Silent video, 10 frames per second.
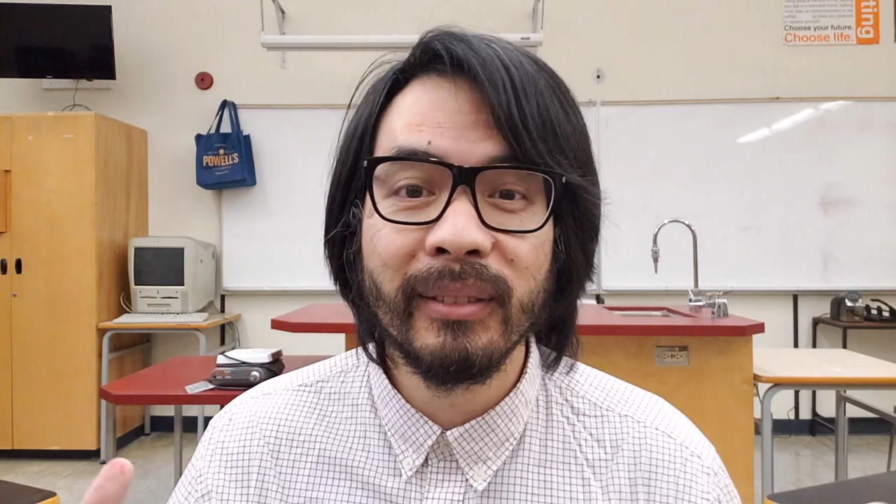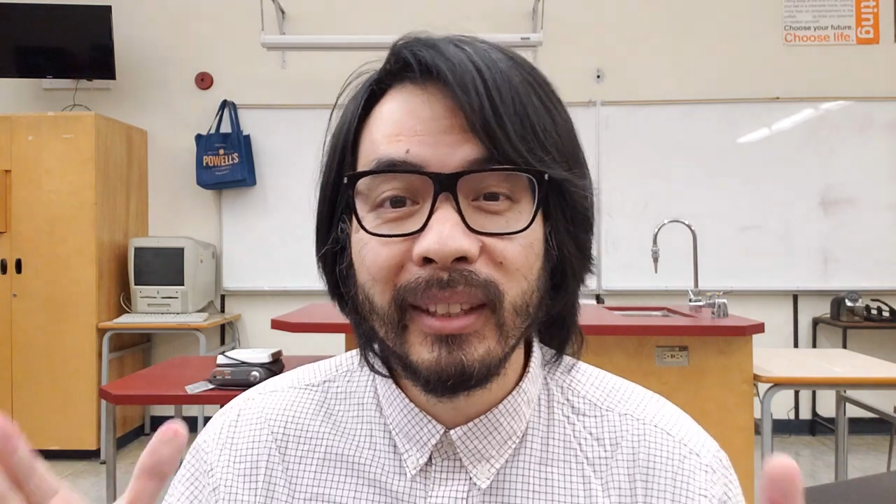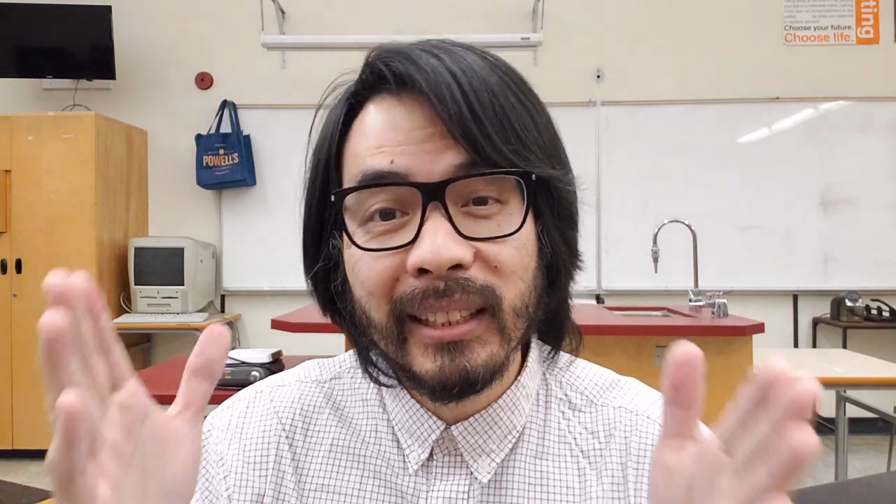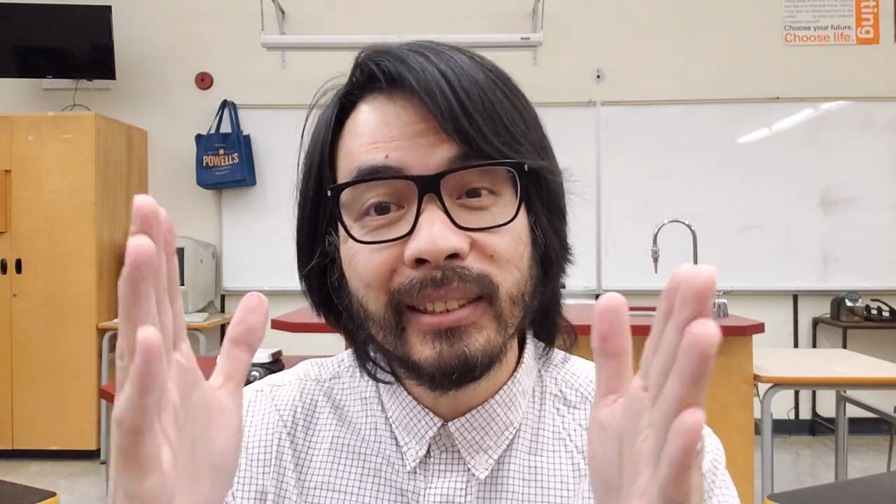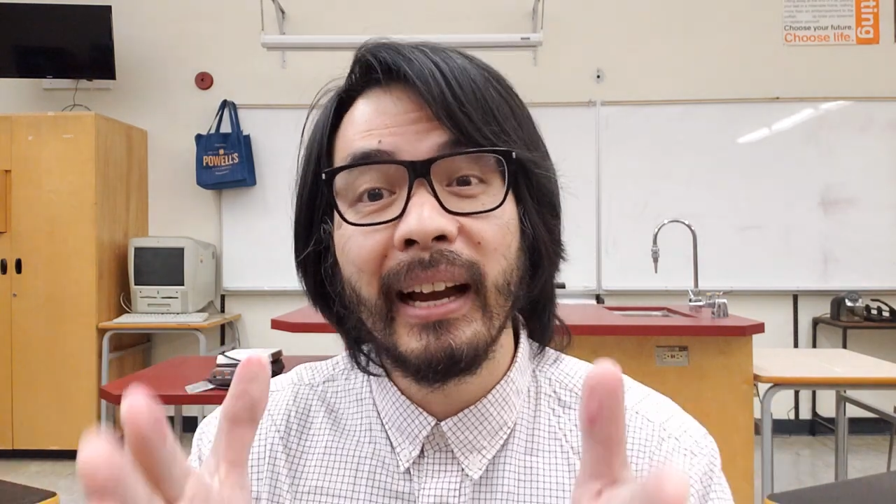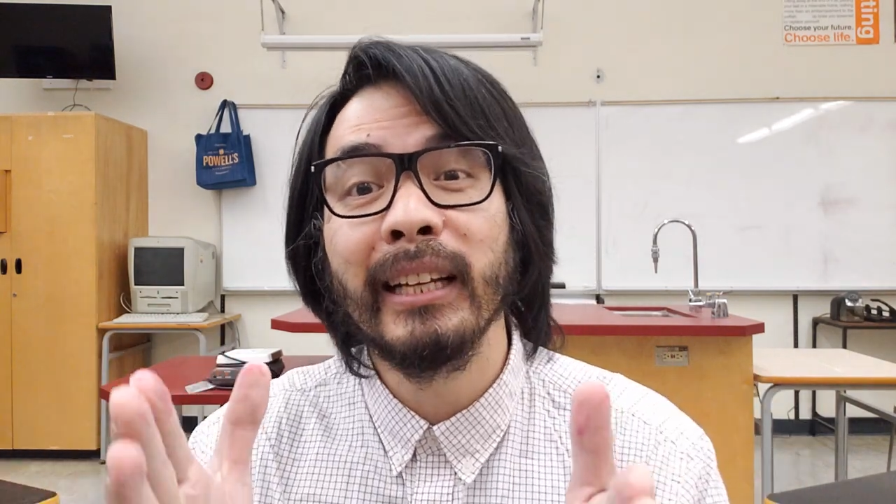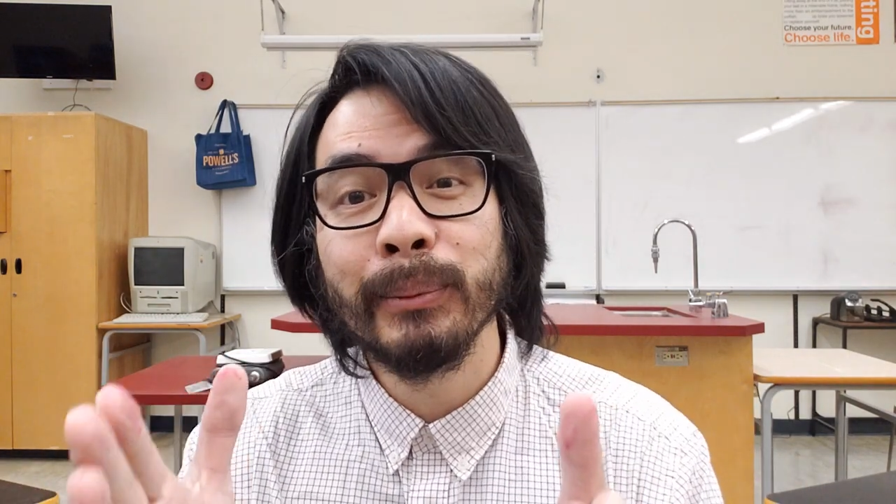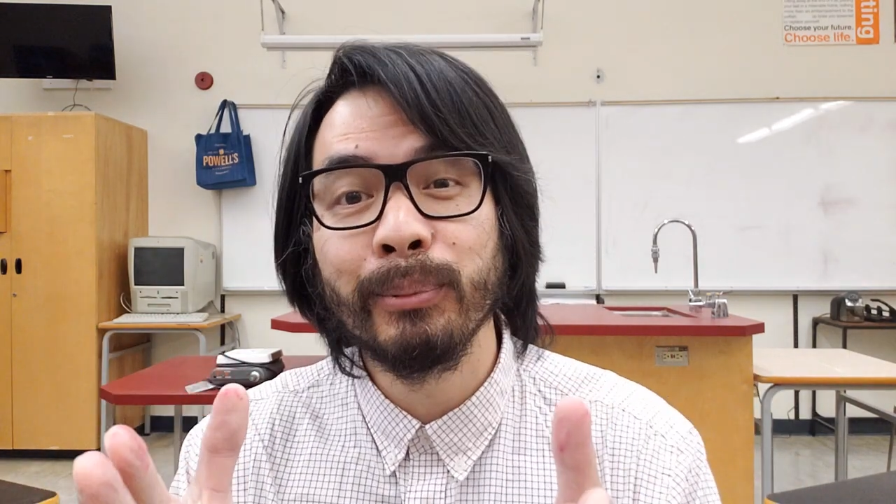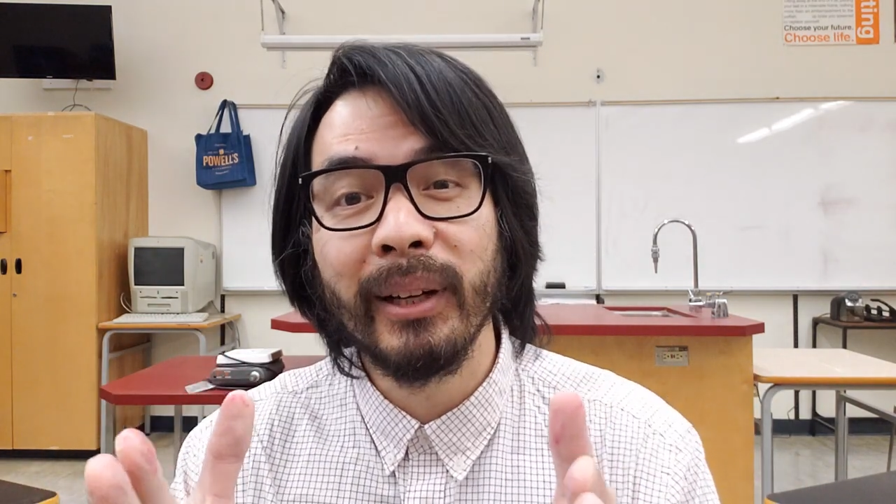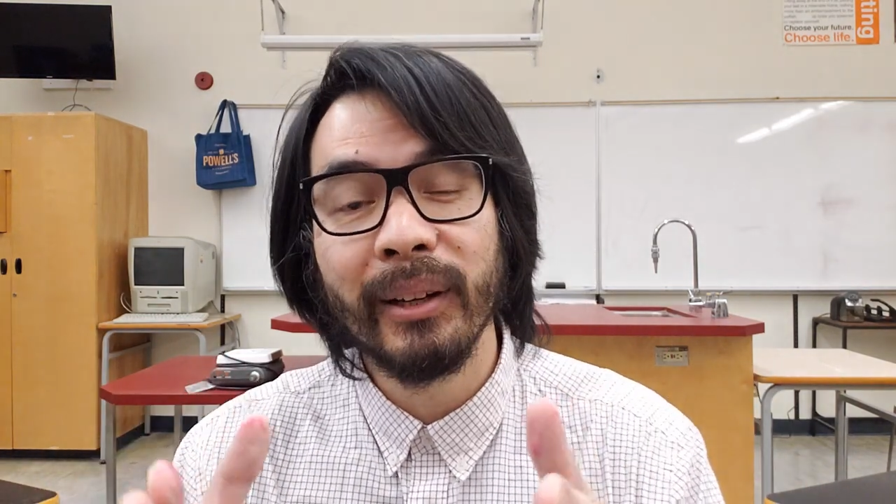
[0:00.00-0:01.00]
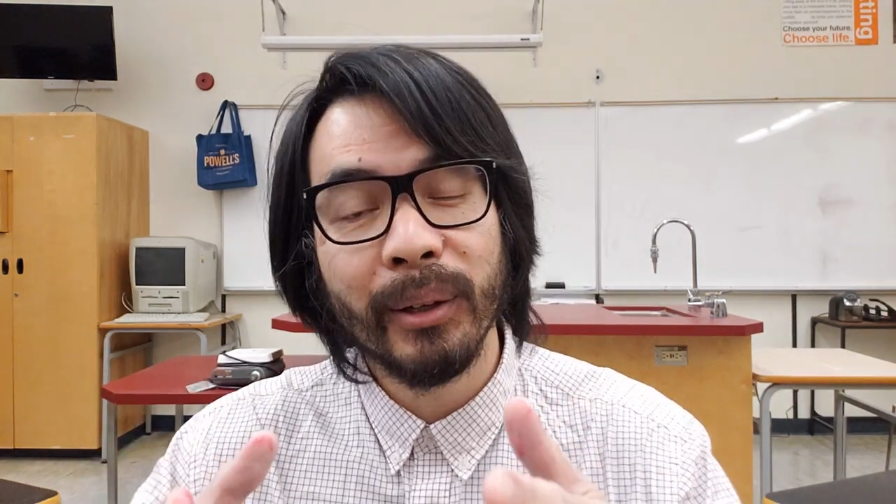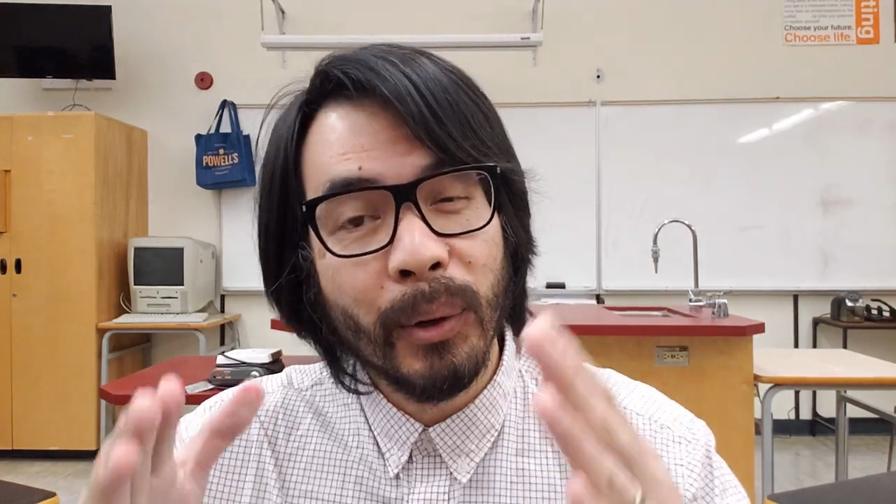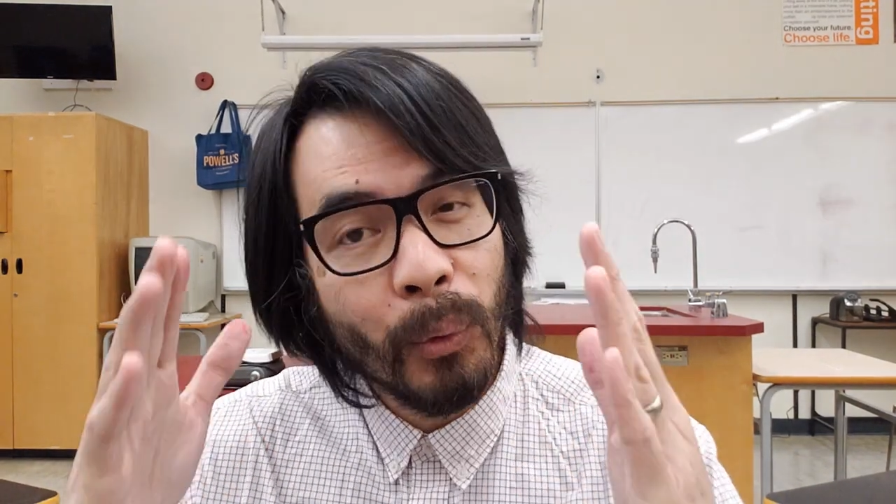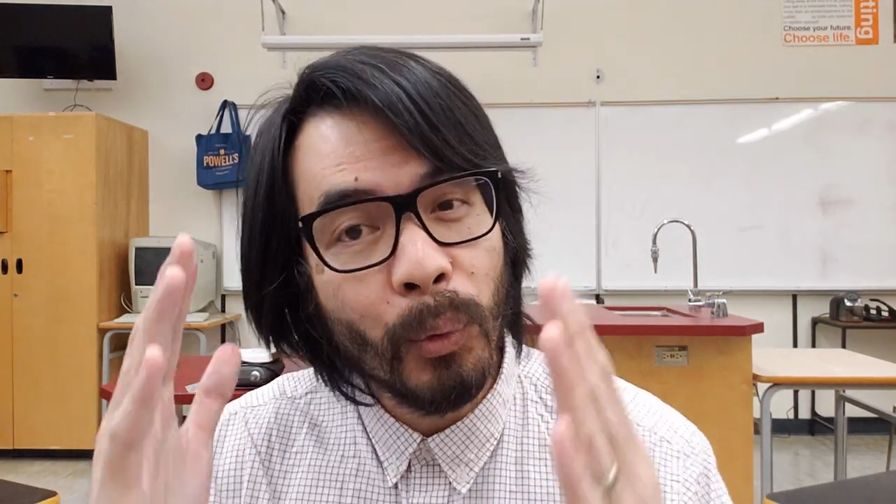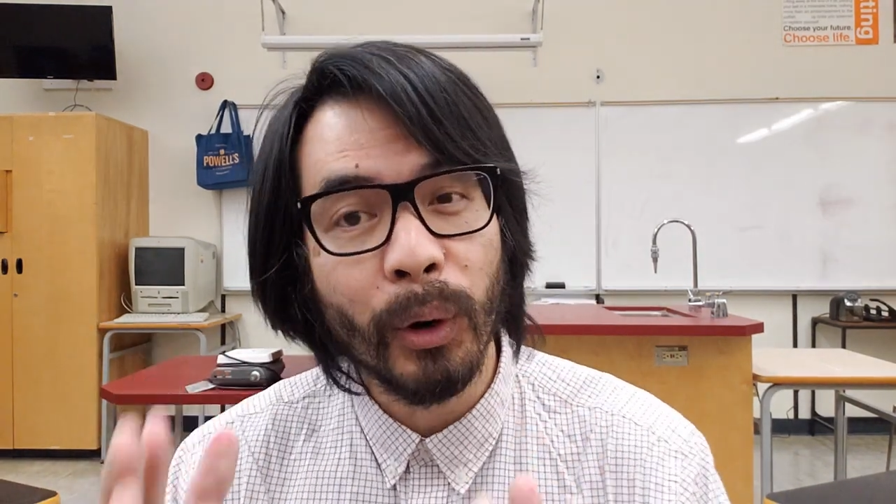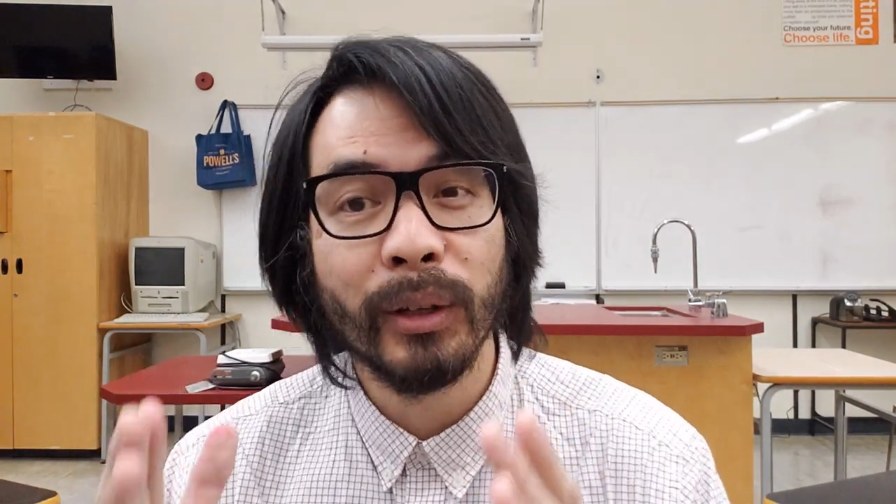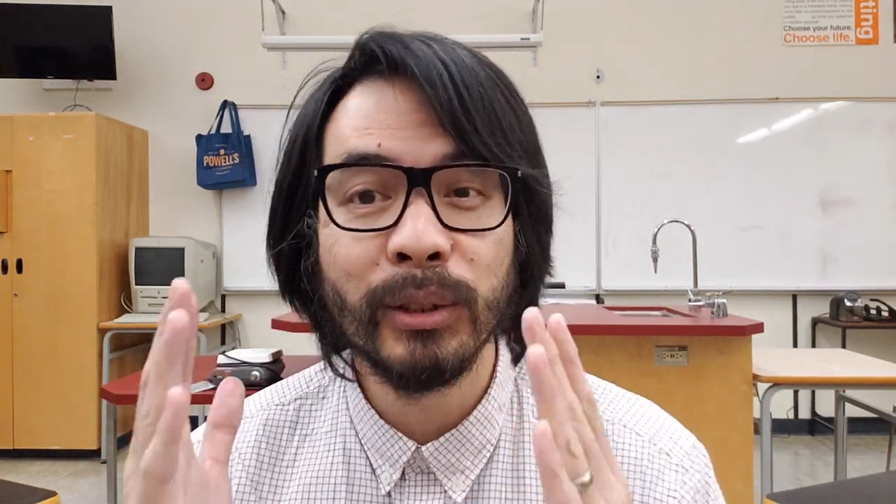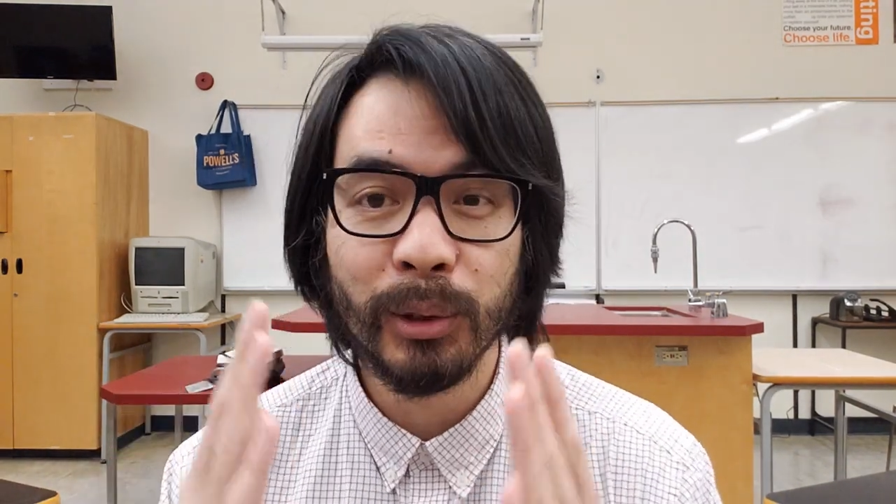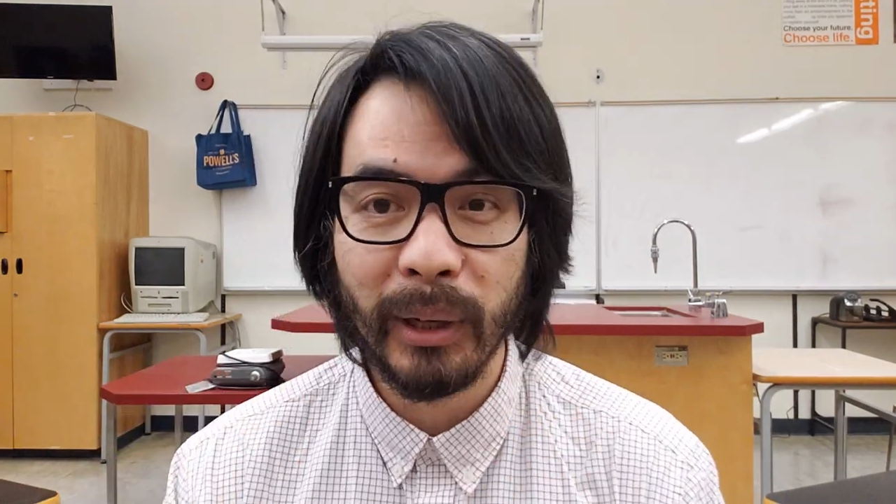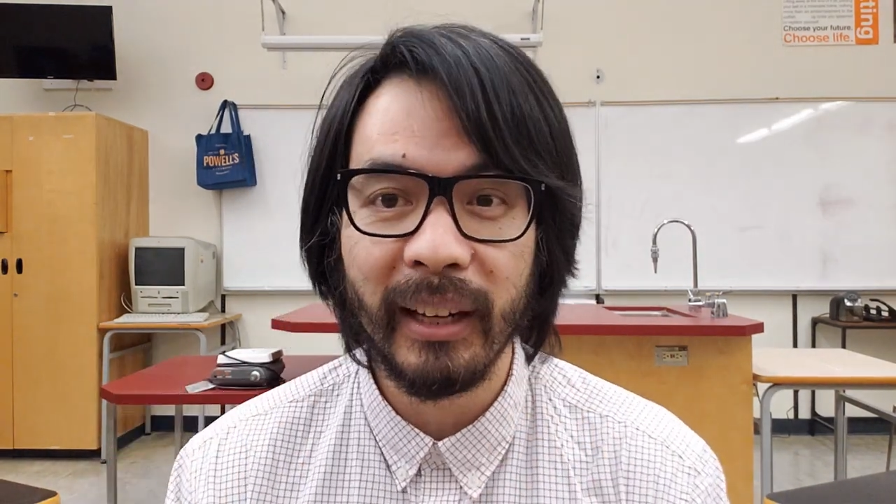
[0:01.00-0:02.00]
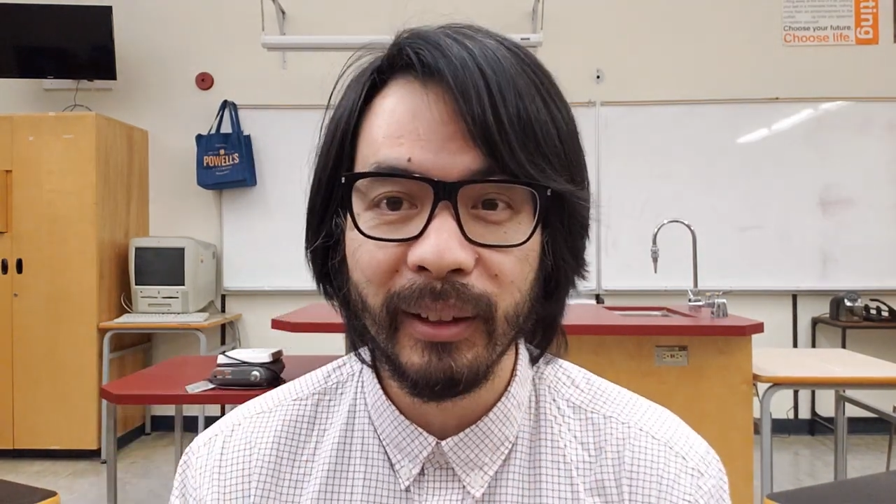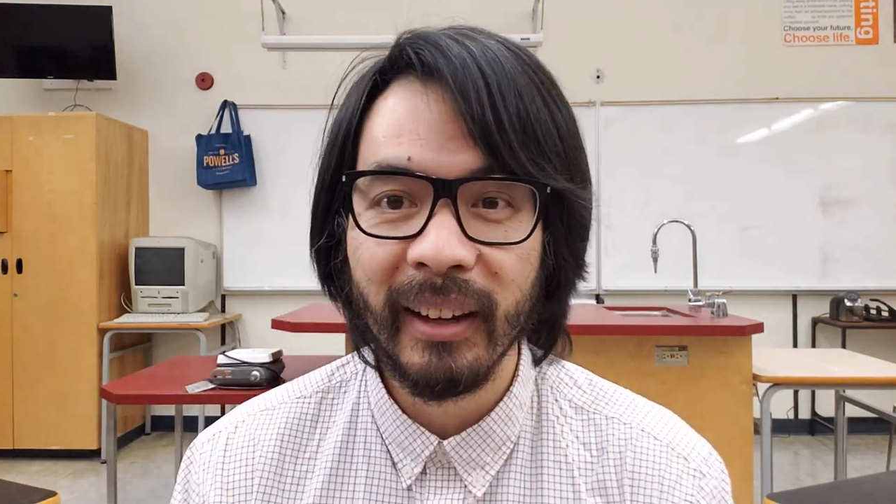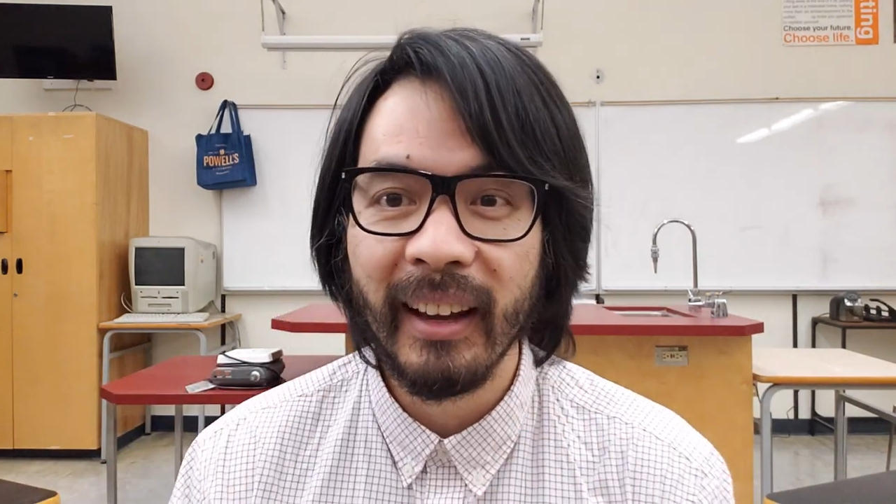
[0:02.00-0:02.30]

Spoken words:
this icebreaker works great.